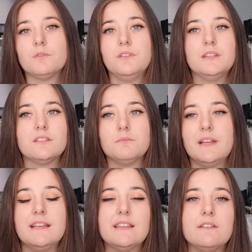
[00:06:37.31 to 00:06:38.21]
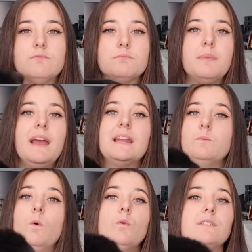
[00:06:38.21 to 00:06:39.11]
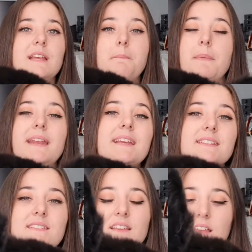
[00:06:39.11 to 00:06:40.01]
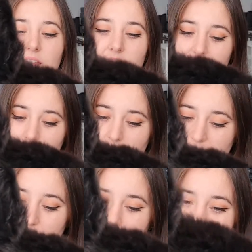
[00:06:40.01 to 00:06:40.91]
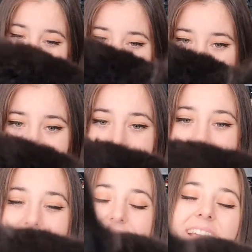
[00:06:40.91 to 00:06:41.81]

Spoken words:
and then some days he can barely walk 10 minutes. What do you want?